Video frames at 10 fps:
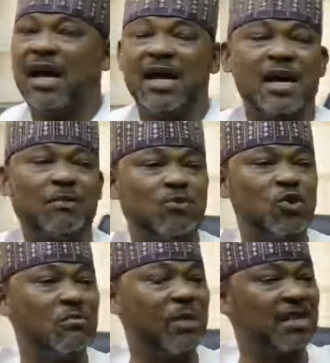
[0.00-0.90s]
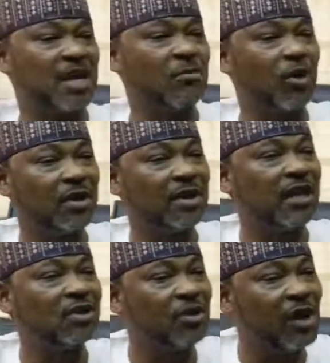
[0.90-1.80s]
I am doing basketball in
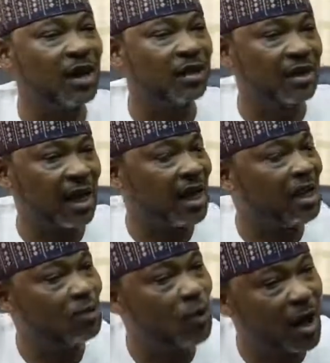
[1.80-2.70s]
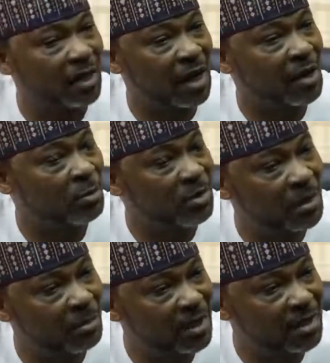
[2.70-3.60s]
Nigeria. Can I go out and
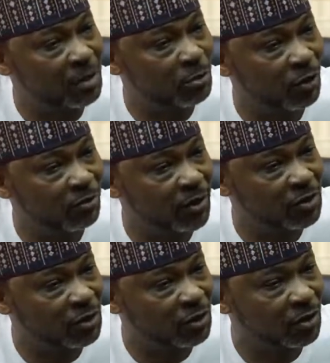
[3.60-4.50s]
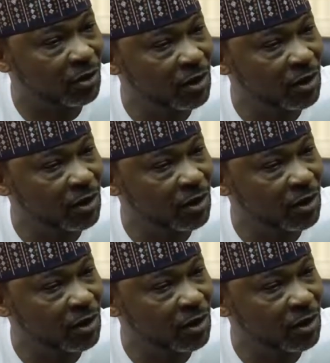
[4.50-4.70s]
represent basketball federation?